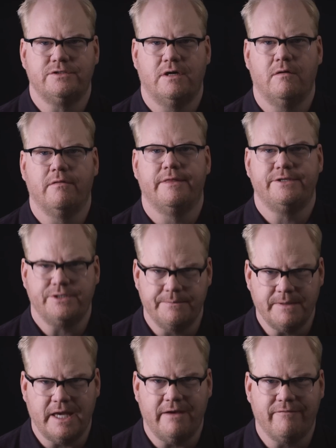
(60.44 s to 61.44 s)
show, The Jim
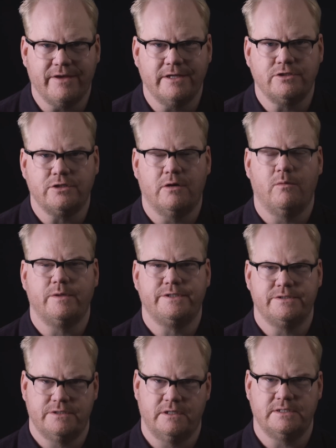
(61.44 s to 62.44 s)
Gaffigan Show,
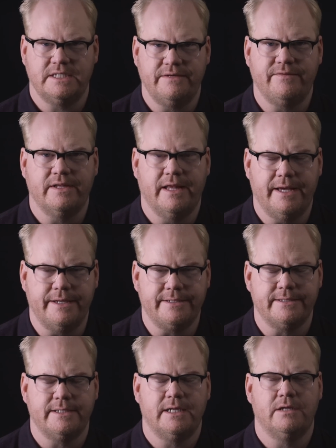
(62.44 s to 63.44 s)
which is on TV Land
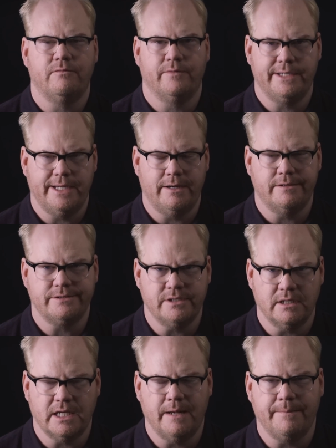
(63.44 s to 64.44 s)
and re-airs
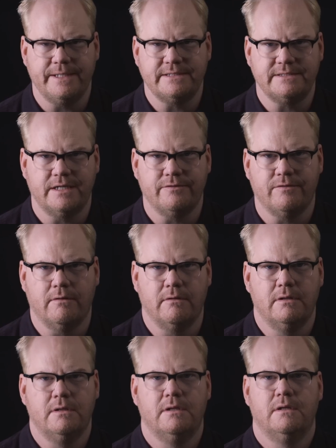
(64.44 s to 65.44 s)
on Comedy Central.
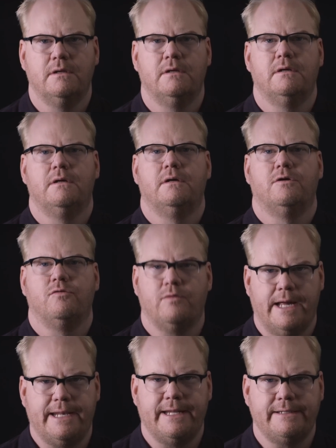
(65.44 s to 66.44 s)

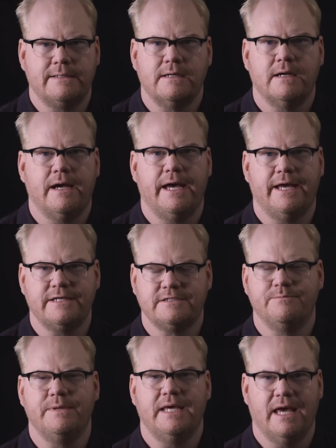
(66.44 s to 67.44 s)
Reddit,
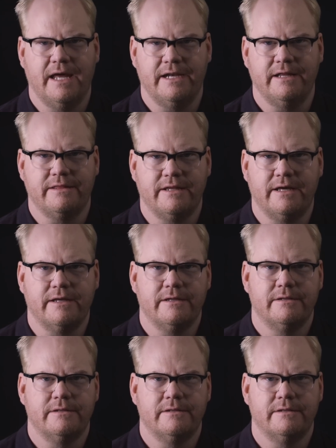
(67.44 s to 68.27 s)
ask me anything.